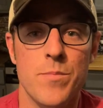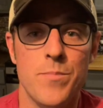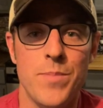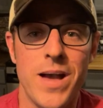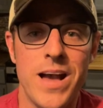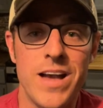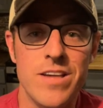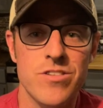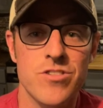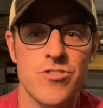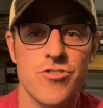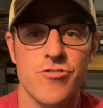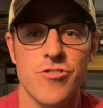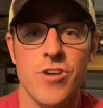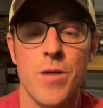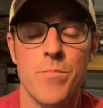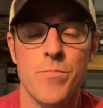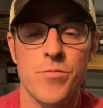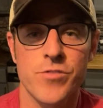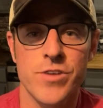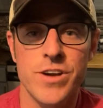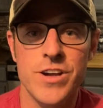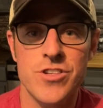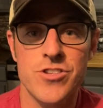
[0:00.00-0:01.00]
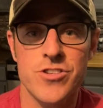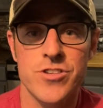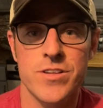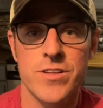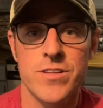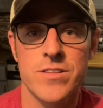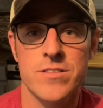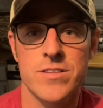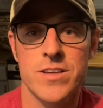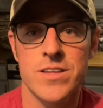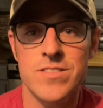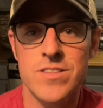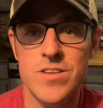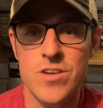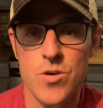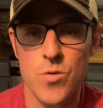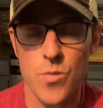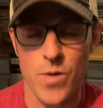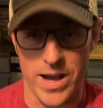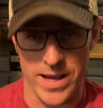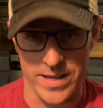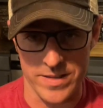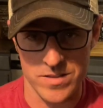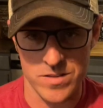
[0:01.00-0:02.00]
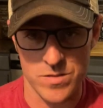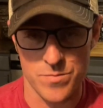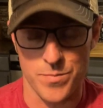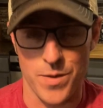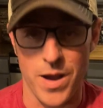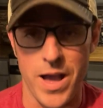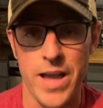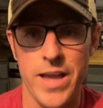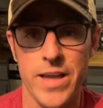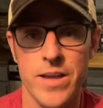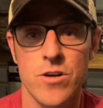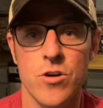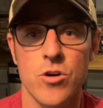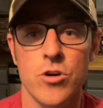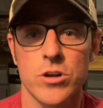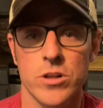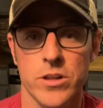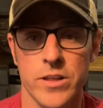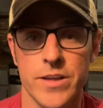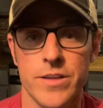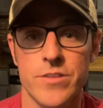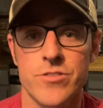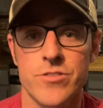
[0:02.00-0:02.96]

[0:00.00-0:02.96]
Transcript: passenger operations in the U.S. by early